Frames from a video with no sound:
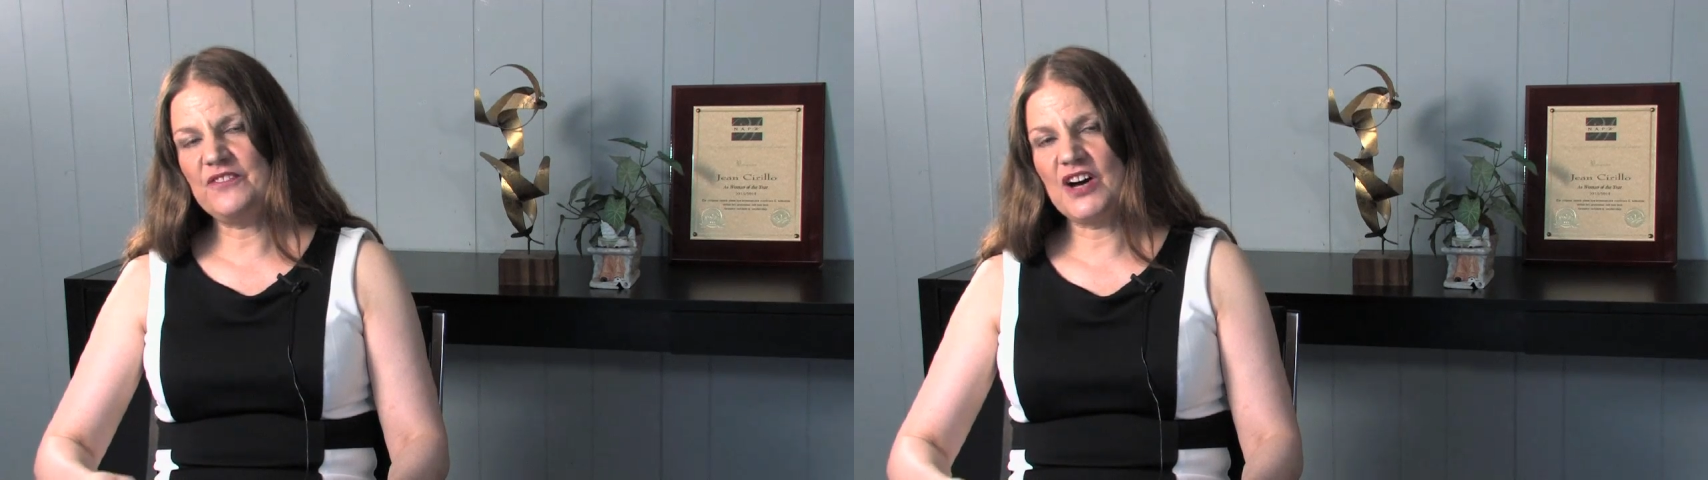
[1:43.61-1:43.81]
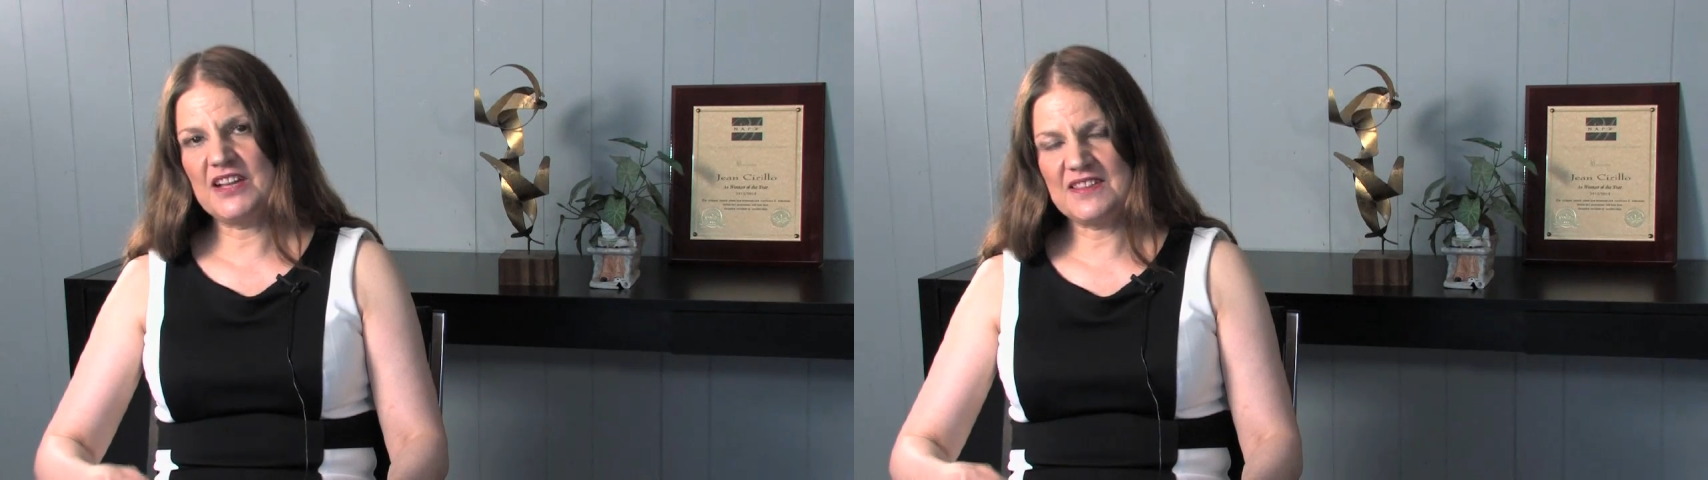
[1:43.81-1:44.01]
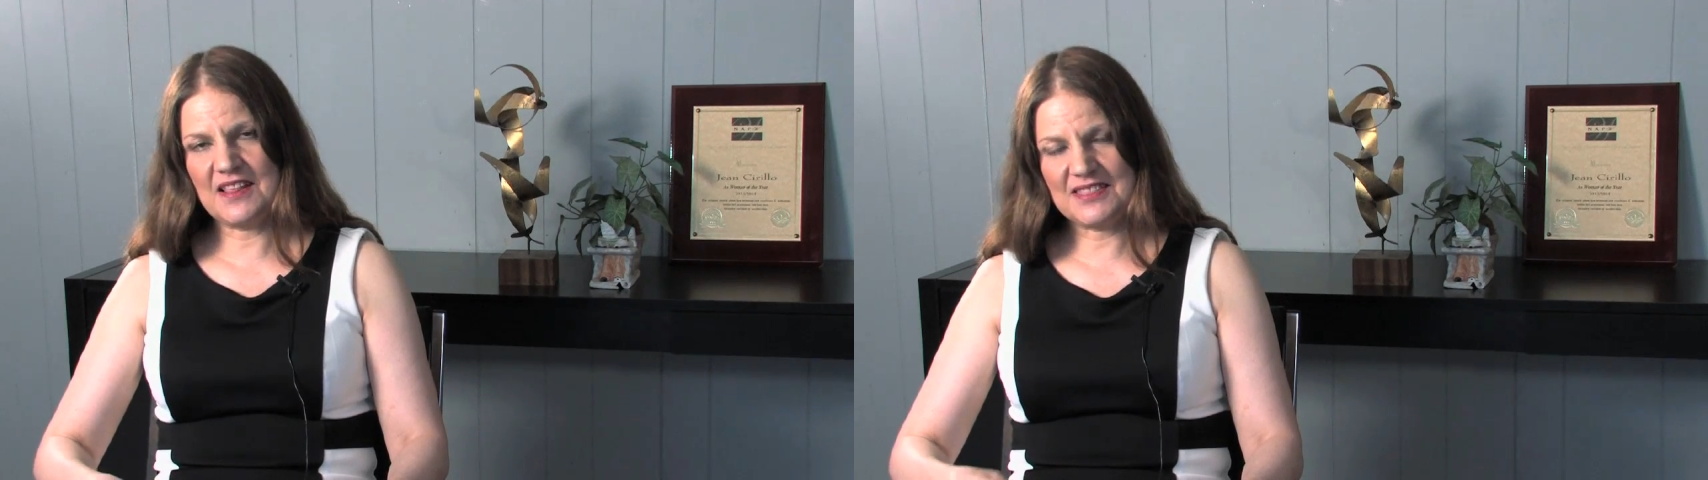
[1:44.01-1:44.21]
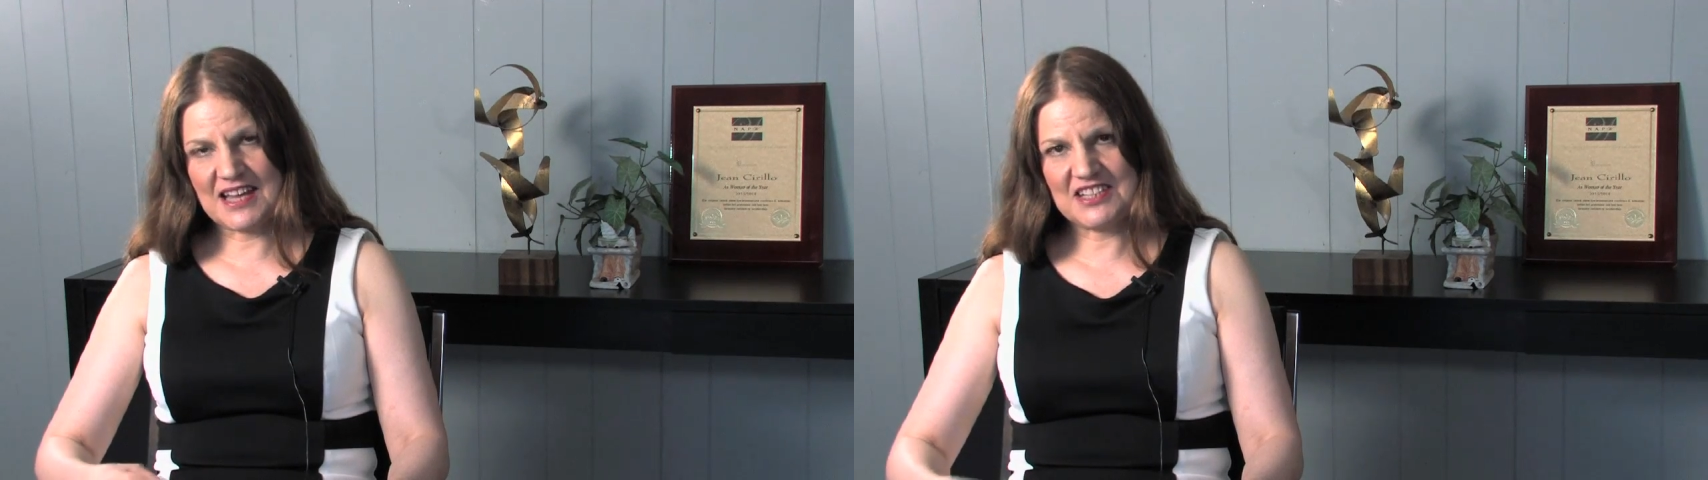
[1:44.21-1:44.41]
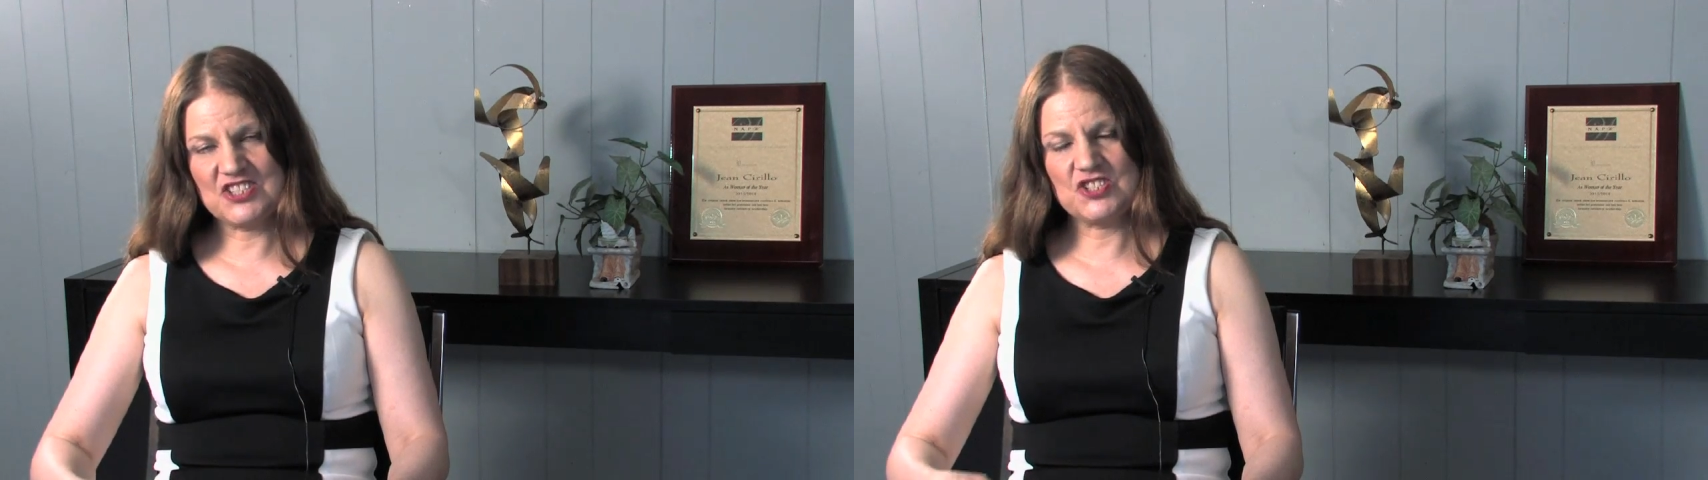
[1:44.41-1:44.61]
find that
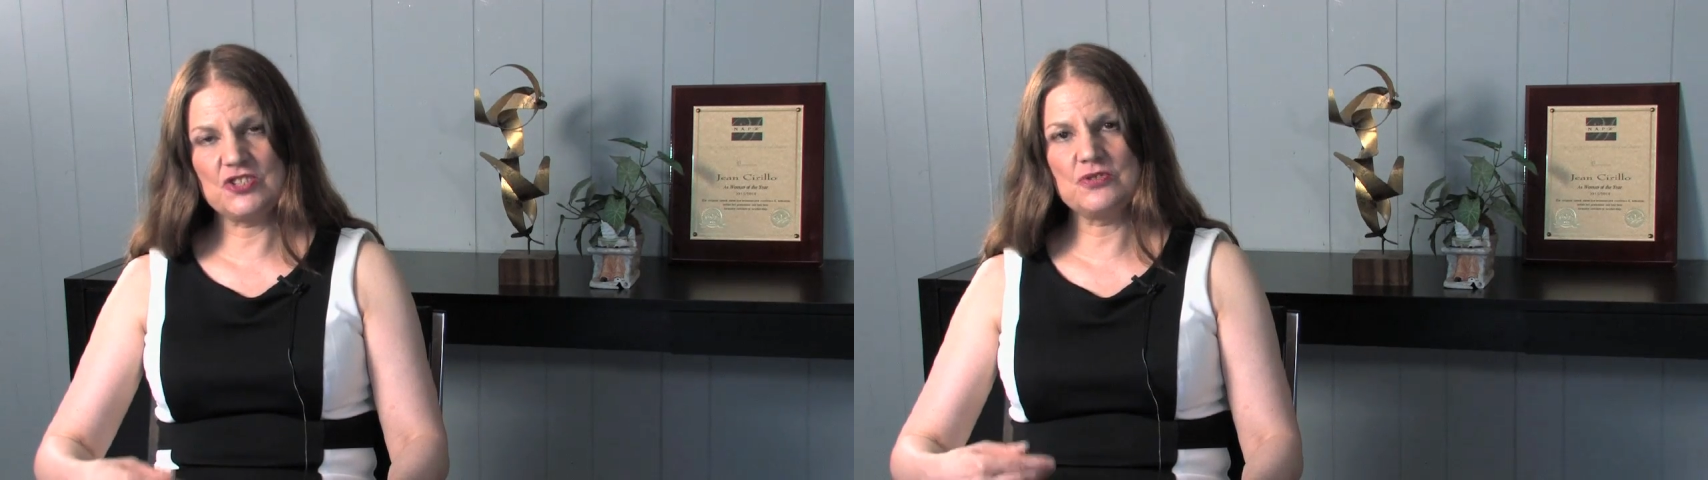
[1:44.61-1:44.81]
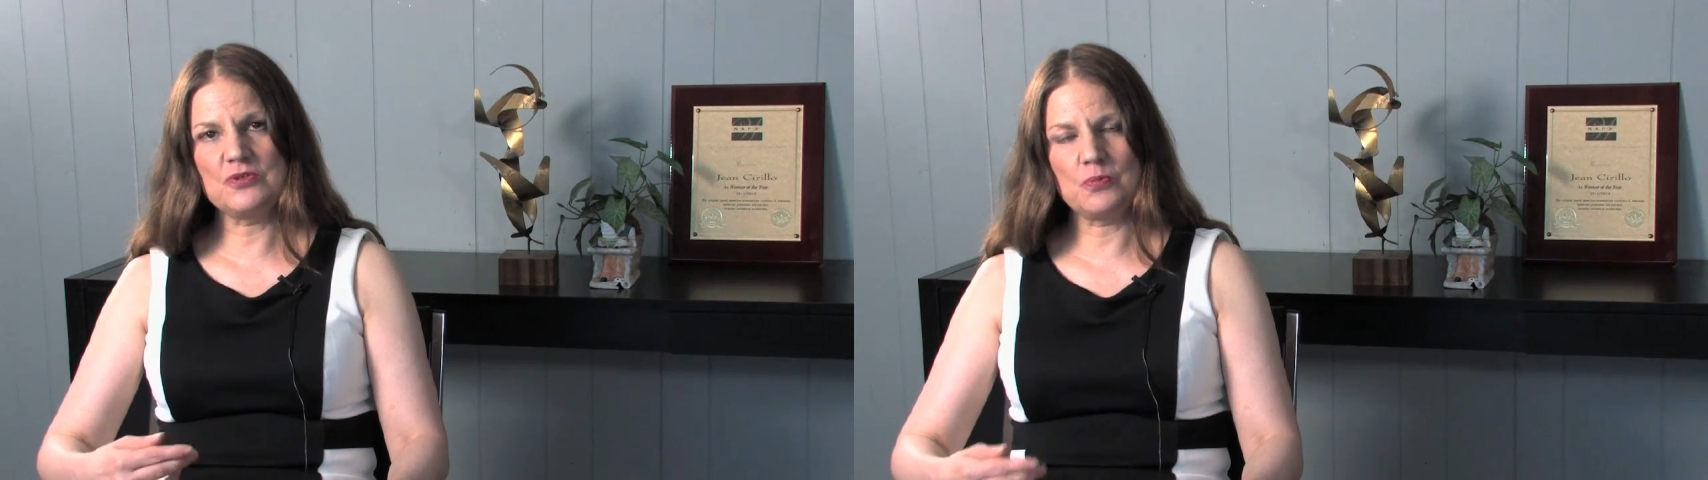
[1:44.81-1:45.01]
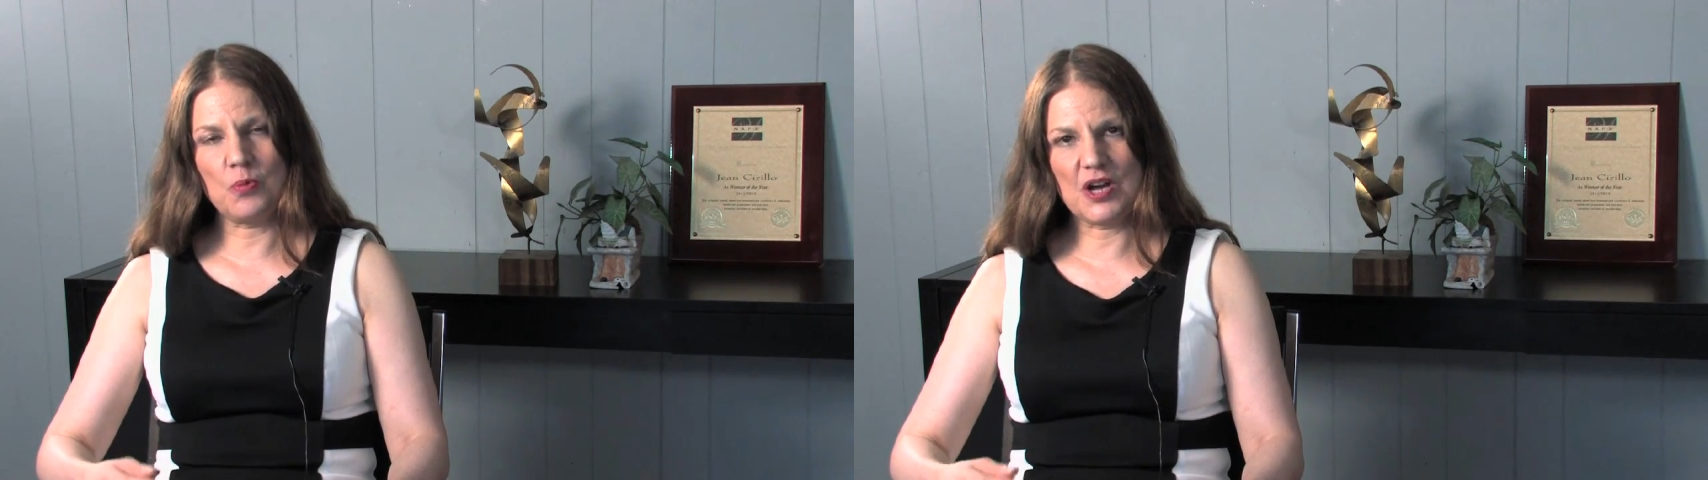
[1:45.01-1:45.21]
that student,